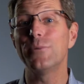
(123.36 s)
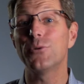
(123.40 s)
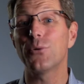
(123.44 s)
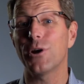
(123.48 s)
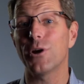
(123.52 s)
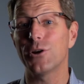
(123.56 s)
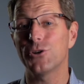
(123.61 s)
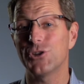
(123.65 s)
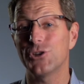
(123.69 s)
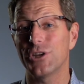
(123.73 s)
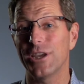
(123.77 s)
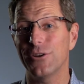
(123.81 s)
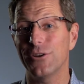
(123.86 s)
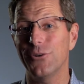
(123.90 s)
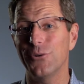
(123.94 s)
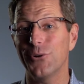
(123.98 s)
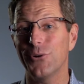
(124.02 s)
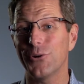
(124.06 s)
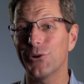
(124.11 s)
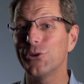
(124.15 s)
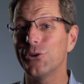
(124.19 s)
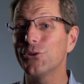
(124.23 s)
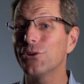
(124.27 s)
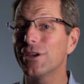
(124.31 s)
to our
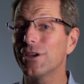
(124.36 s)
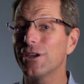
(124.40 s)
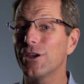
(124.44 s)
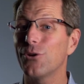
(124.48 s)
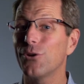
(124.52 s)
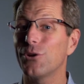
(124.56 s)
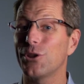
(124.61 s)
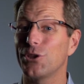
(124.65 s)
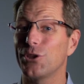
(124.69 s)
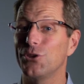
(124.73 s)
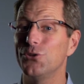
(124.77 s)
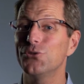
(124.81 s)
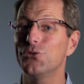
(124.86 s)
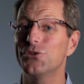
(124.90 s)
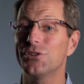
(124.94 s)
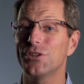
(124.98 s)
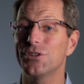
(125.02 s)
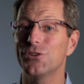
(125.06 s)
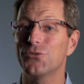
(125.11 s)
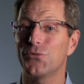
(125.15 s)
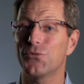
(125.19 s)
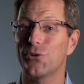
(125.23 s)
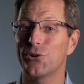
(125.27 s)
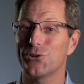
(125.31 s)
channel or you can go to
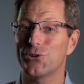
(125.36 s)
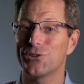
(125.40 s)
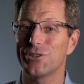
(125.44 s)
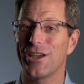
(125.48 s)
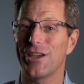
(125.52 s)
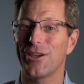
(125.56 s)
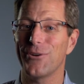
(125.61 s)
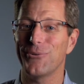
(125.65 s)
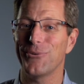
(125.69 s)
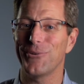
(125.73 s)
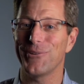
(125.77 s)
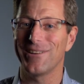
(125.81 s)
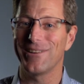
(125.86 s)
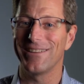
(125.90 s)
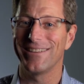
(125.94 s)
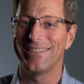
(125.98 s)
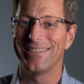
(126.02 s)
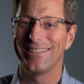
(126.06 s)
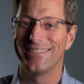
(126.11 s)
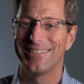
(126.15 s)
houstonsfirst.org.